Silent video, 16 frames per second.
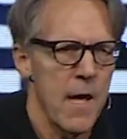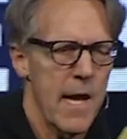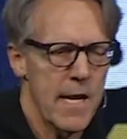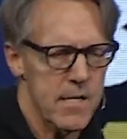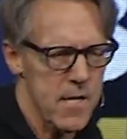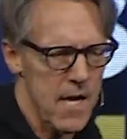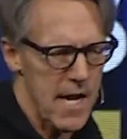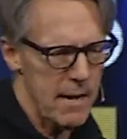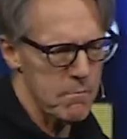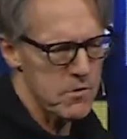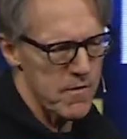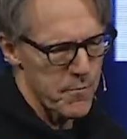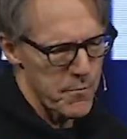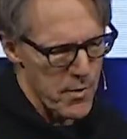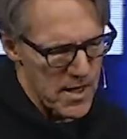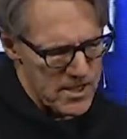at times
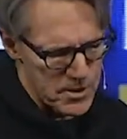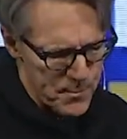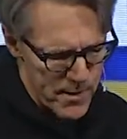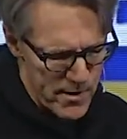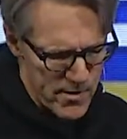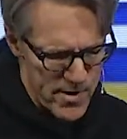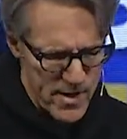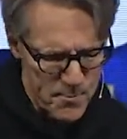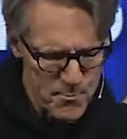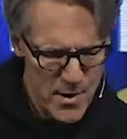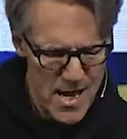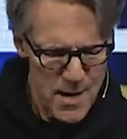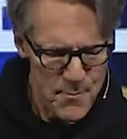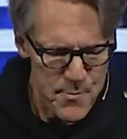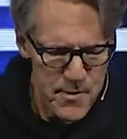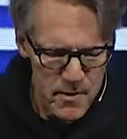of prosperity and
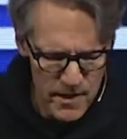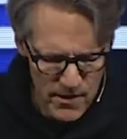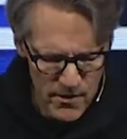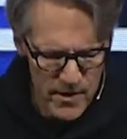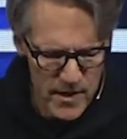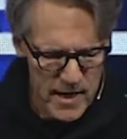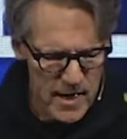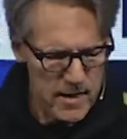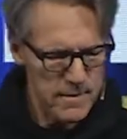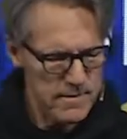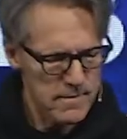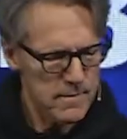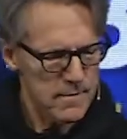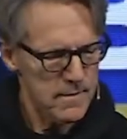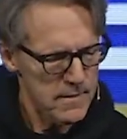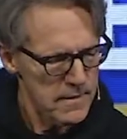popularity.
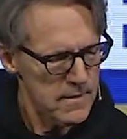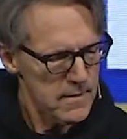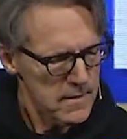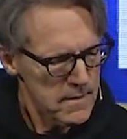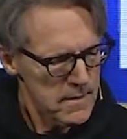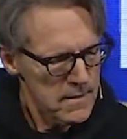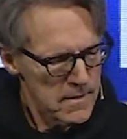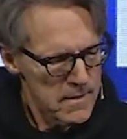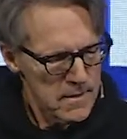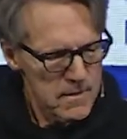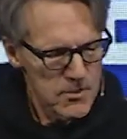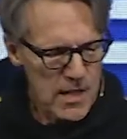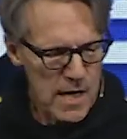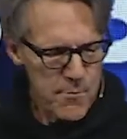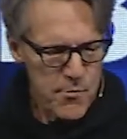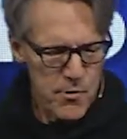
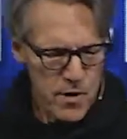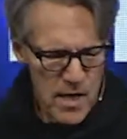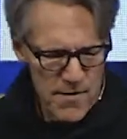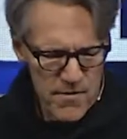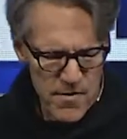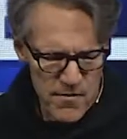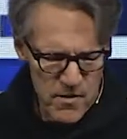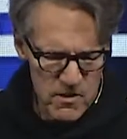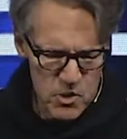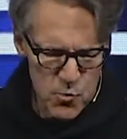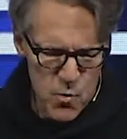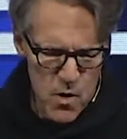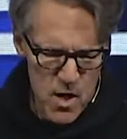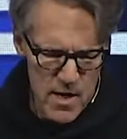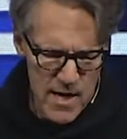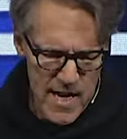Chapter eleven, verse
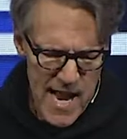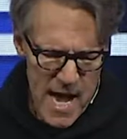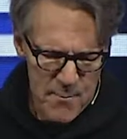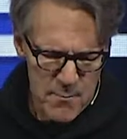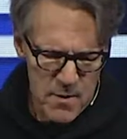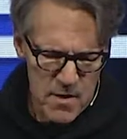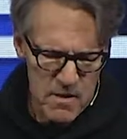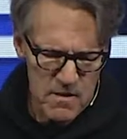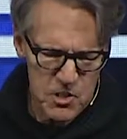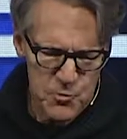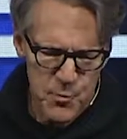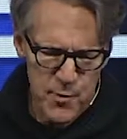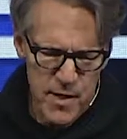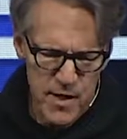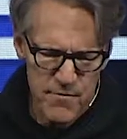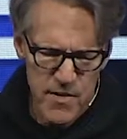one, it happened in the
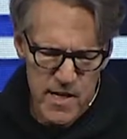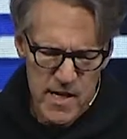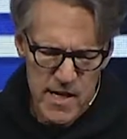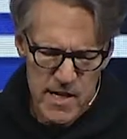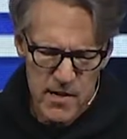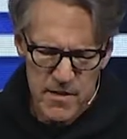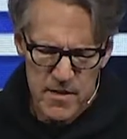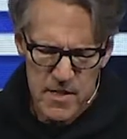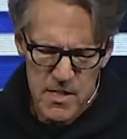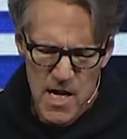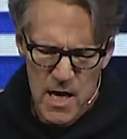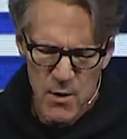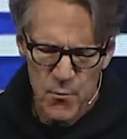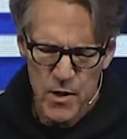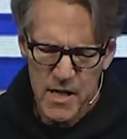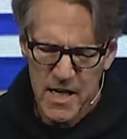spring of the year at the
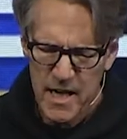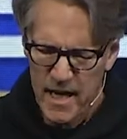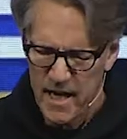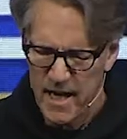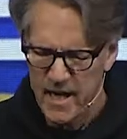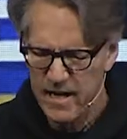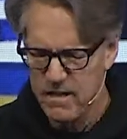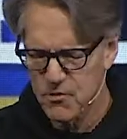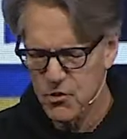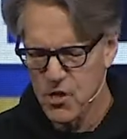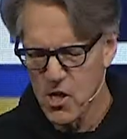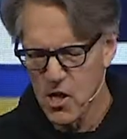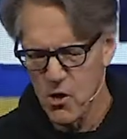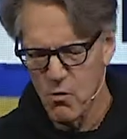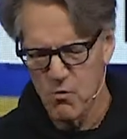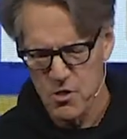time when kings
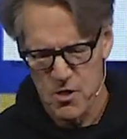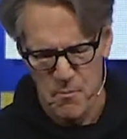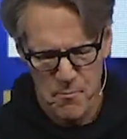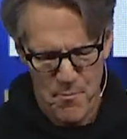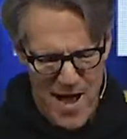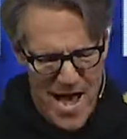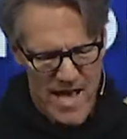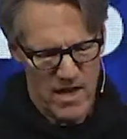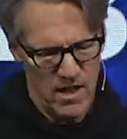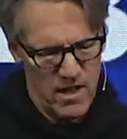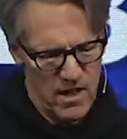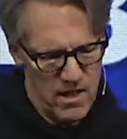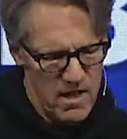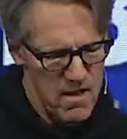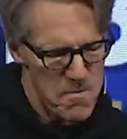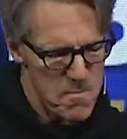go to
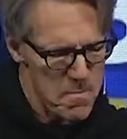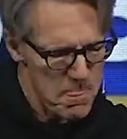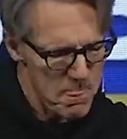battle.